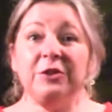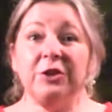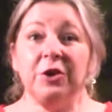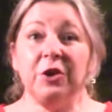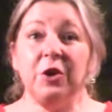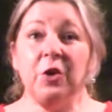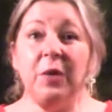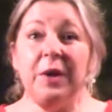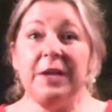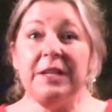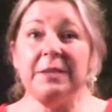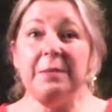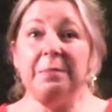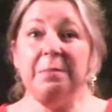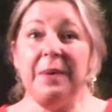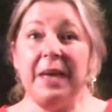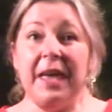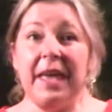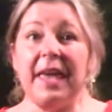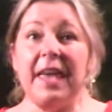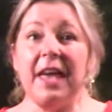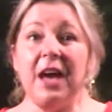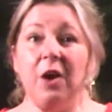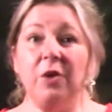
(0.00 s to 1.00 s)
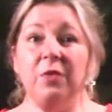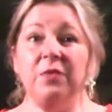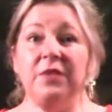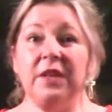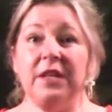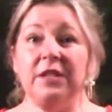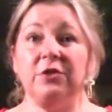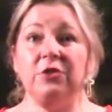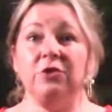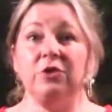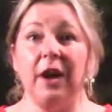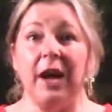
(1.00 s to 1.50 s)
that are going to be on
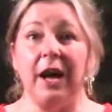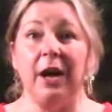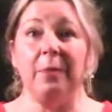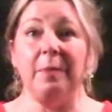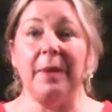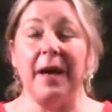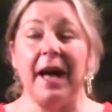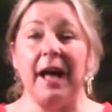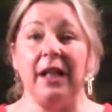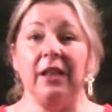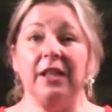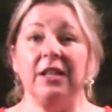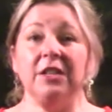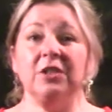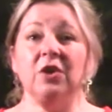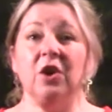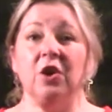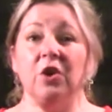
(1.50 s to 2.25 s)
this trial balance